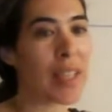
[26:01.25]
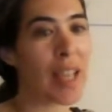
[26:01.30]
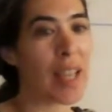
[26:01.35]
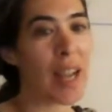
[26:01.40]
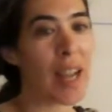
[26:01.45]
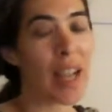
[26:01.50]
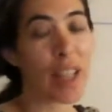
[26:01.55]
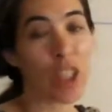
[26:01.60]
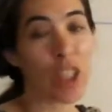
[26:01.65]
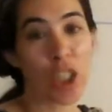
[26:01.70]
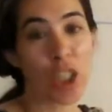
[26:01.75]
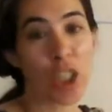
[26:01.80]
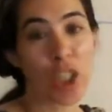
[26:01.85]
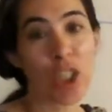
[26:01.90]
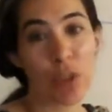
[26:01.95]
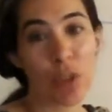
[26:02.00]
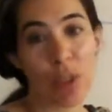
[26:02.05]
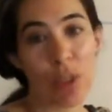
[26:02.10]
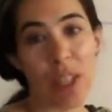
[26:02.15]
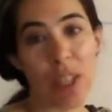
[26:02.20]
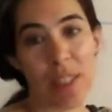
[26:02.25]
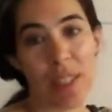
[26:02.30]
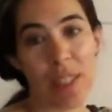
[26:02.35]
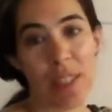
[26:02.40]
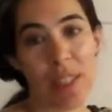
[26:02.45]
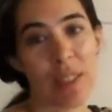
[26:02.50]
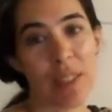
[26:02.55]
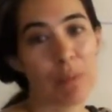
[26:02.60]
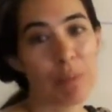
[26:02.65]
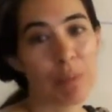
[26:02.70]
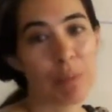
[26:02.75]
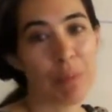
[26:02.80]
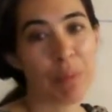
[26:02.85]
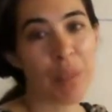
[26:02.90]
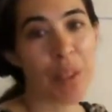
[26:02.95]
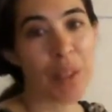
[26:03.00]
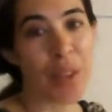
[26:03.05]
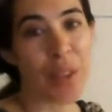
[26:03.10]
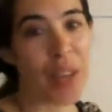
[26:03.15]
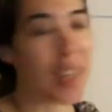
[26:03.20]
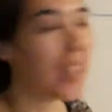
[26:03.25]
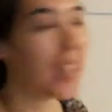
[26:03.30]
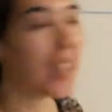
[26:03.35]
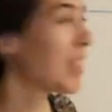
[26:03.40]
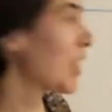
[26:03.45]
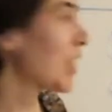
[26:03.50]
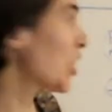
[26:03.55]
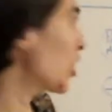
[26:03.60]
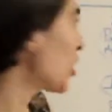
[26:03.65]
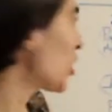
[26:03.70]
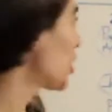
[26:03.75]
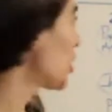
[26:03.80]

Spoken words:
that I could do this, right? I